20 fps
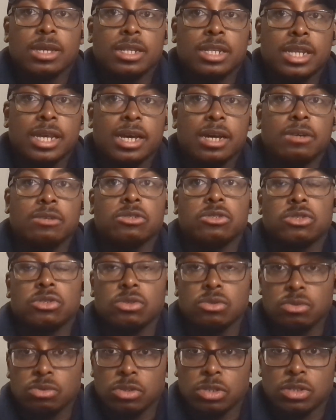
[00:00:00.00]
now
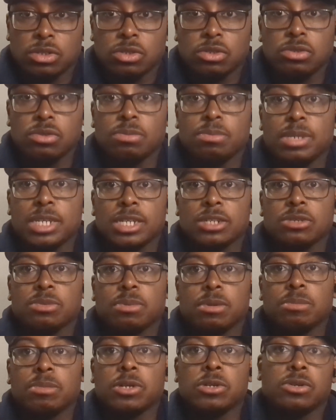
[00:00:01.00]
the two biggest
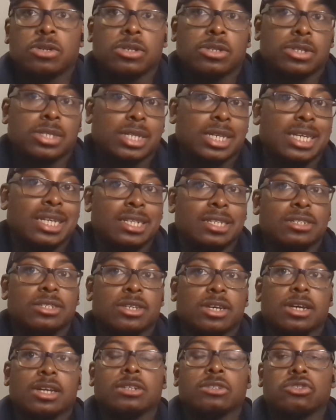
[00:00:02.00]
promoters in this
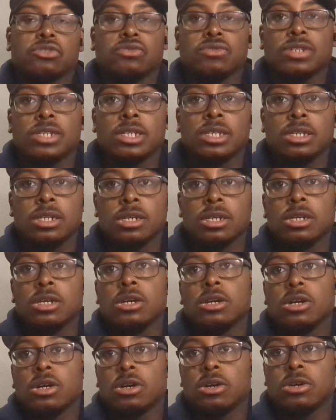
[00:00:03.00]
country
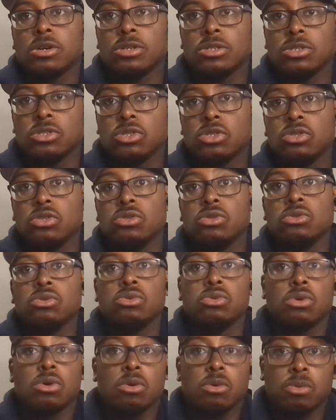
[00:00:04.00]

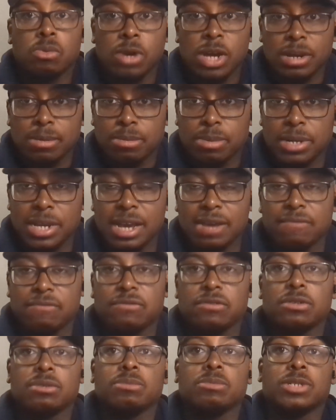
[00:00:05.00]
onto one
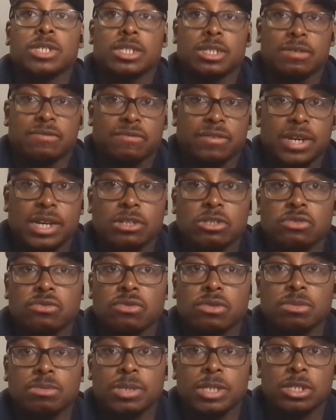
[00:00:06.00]
platform where their fights are
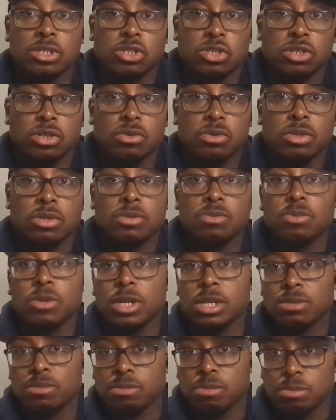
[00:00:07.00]
all being shown on
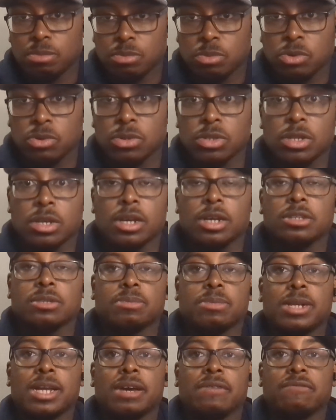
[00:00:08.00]
one
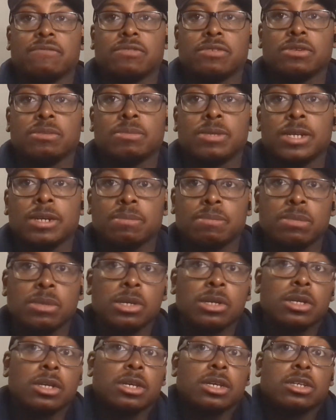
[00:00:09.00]
broadcast platform.
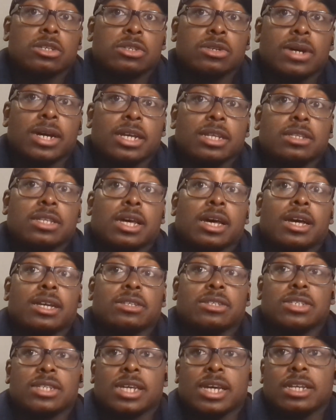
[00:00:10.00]
So I
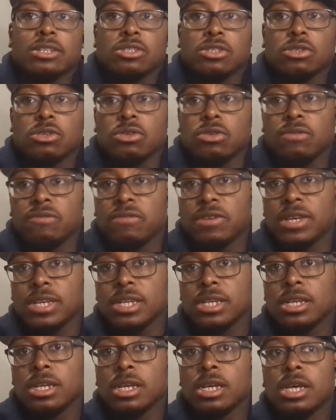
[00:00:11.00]
see that as a good thing.